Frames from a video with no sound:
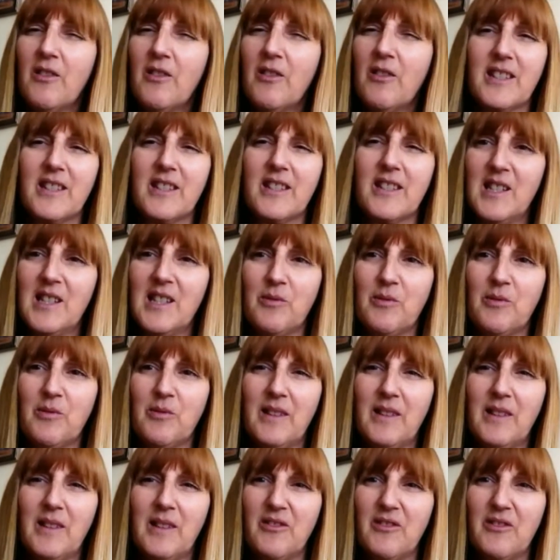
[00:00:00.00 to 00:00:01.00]
half a
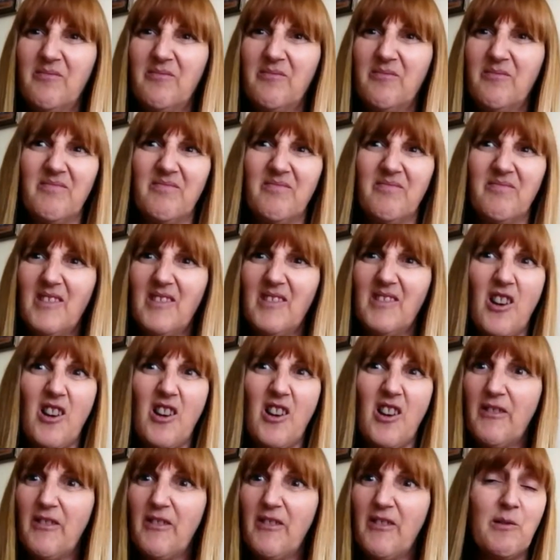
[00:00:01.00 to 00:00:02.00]
teaspoon every
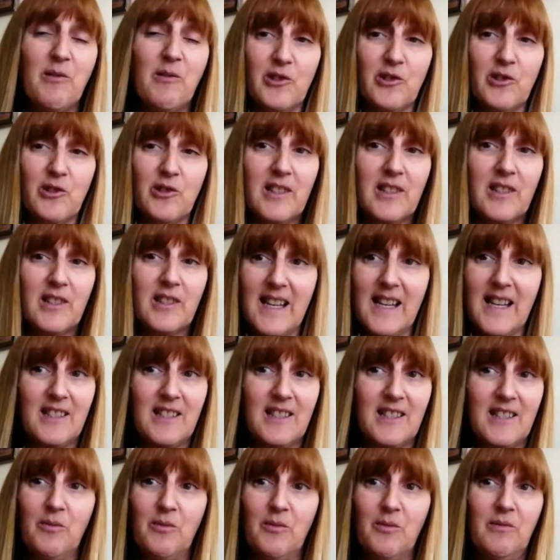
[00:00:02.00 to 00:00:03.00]
half hour, or you could
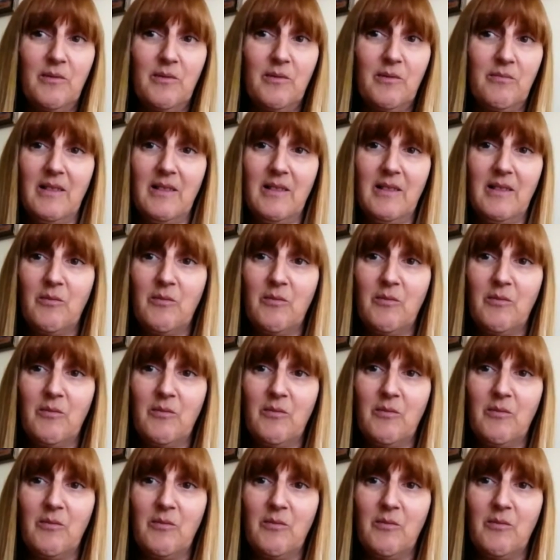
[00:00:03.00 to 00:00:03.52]
set it to